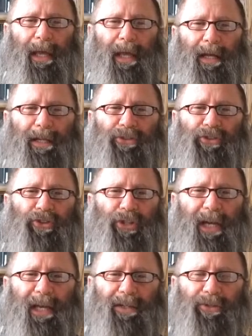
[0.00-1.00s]
and it's
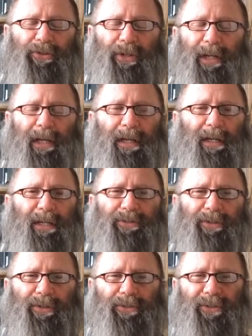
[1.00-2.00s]
changed, and it
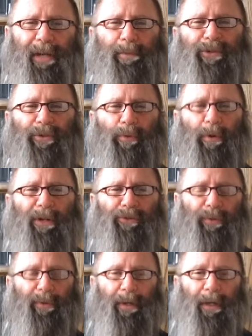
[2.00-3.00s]
isn't the same as it
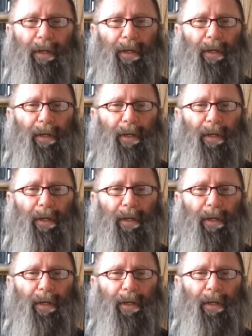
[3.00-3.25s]
was when